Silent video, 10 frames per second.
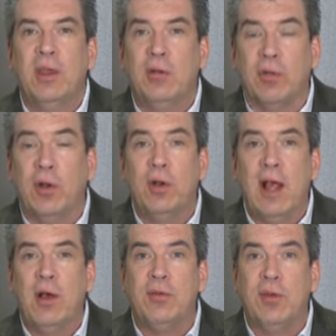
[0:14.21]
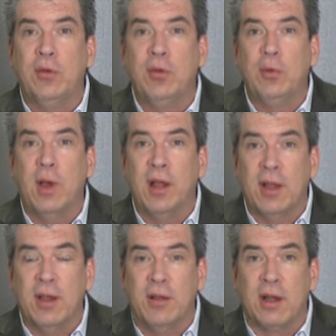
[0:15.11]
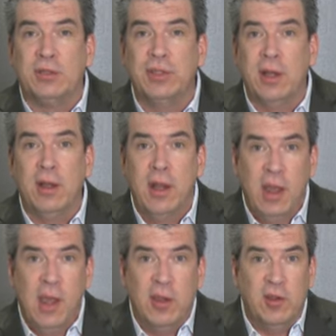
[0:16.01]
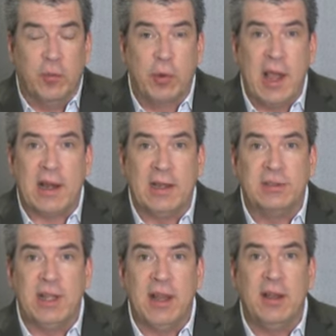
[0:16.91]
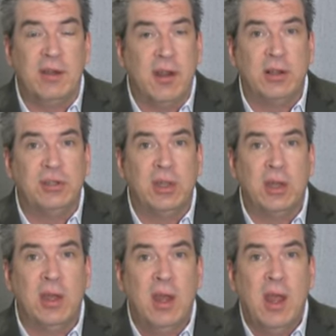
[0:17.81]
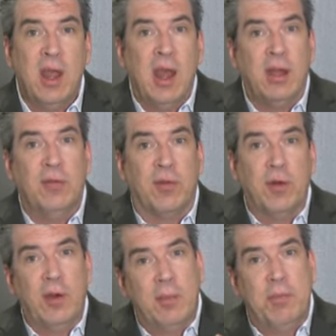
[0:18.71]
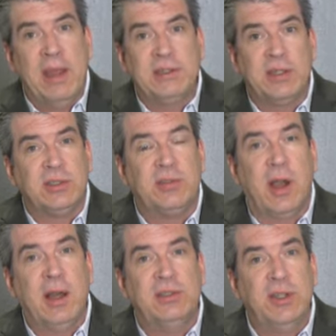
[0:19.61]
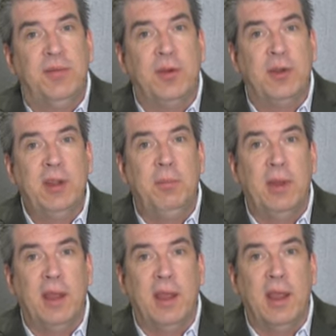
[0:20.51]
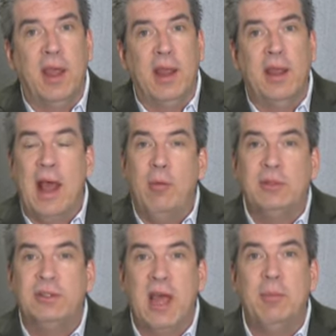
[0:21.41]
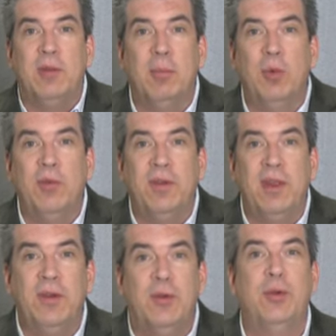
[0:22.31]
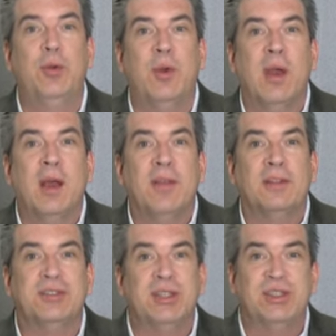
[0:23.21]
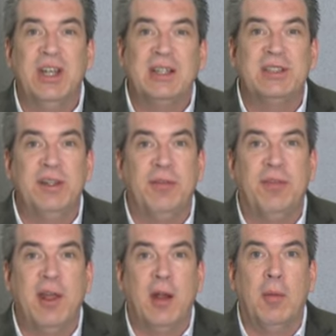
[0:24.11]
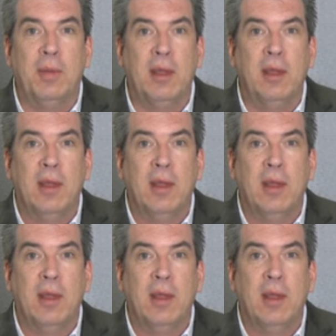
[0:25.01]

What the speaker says: you've learned how to do an induction, you've practiced that induction, and you've learned a basic strategy for deepening. And now it's time to move into the suggestive therapy.